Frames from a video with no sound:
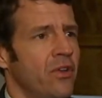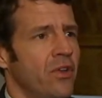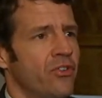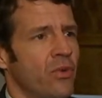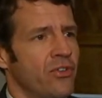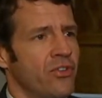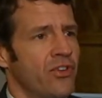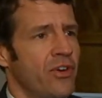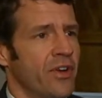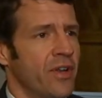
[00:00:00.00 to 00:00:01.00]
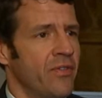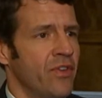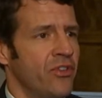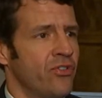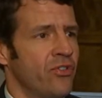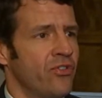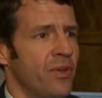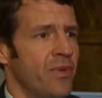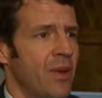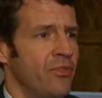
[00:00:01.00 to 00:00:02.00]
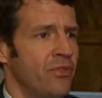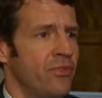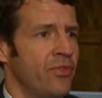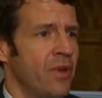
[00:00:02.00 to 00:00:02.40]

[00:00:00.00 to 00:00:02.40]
So as a surrogate, investors sometimes use